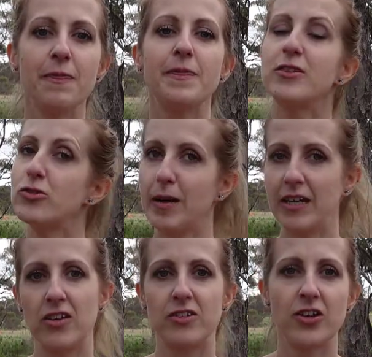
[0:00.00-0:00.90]
This will
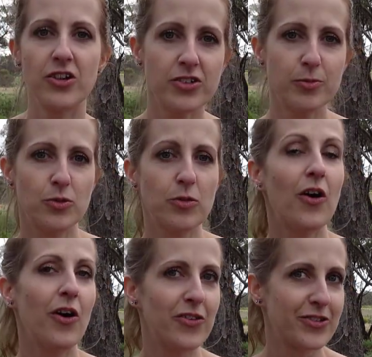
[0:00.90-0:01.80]
make you searchable
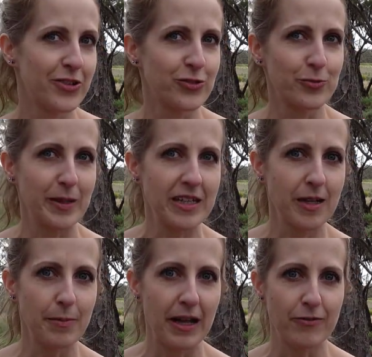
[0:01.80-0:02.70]
on the social media
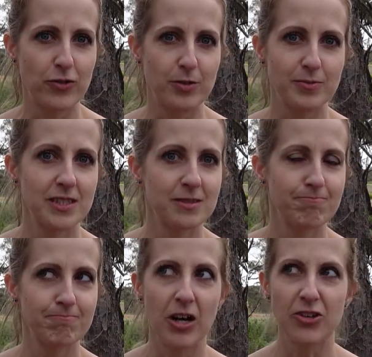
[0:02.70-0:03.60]
platforms.
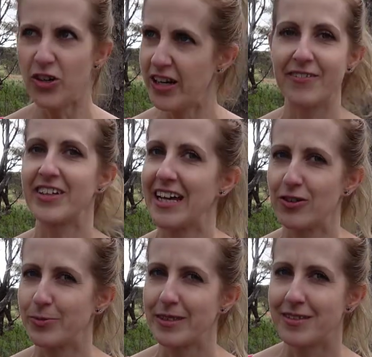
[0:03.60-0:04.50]
I don't have a
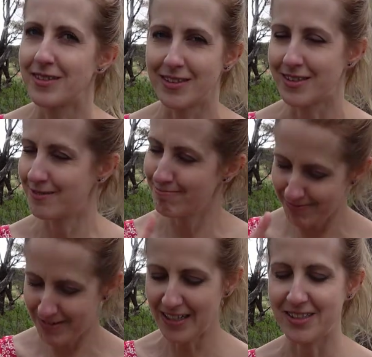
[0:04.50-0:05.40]
candle business,
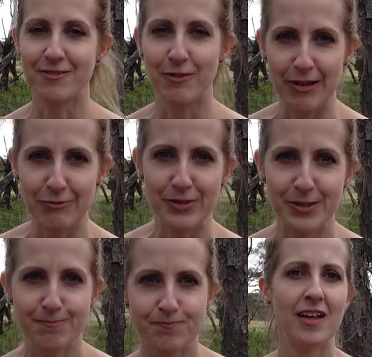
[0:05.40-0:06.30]
that's just for reference.
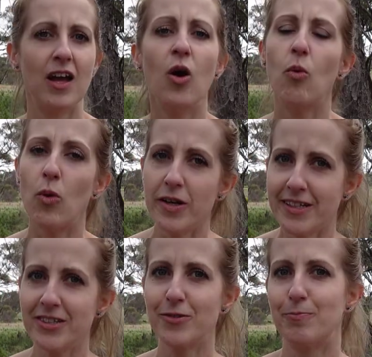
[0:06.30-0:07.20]
What
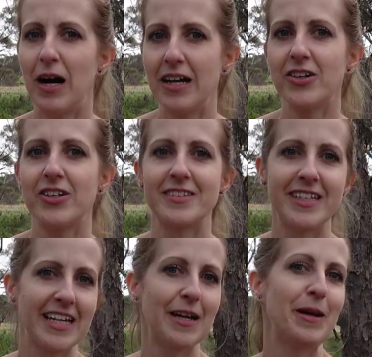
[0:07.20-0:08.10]
does your bio
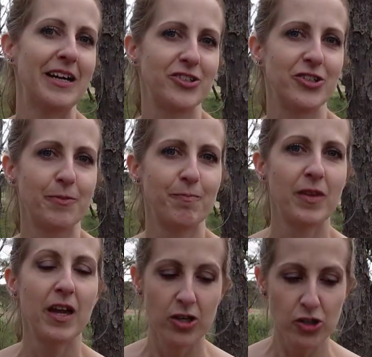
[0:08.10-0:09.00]
say about you?
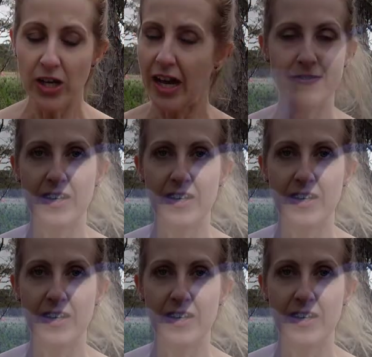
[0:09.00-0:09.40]
You have